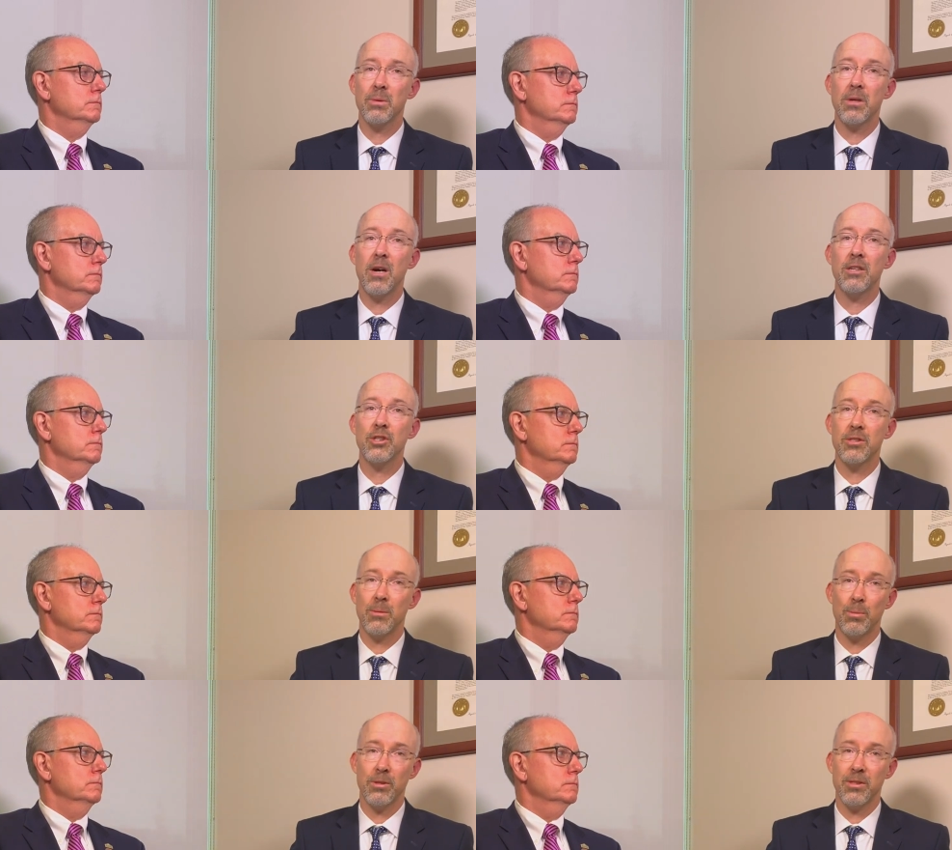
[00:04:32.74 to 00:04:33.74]
Speaker 1: beyond just
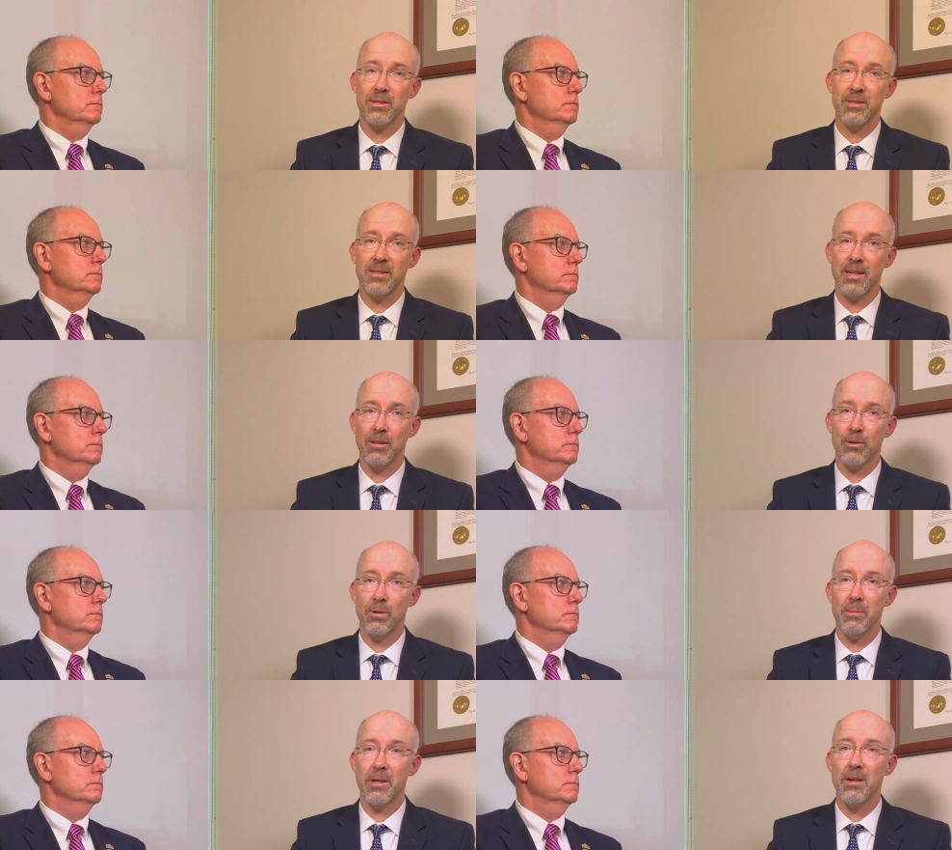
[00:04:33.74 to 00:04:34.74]
a purchase and sale
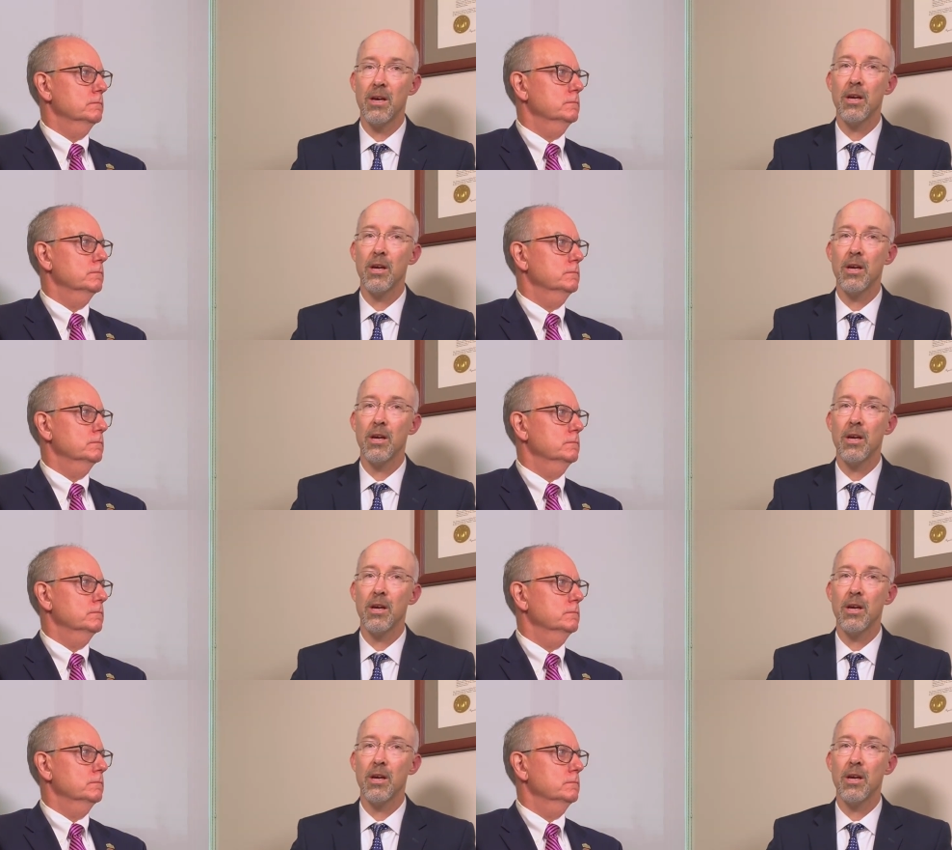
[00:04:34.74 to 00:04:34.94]
agreement.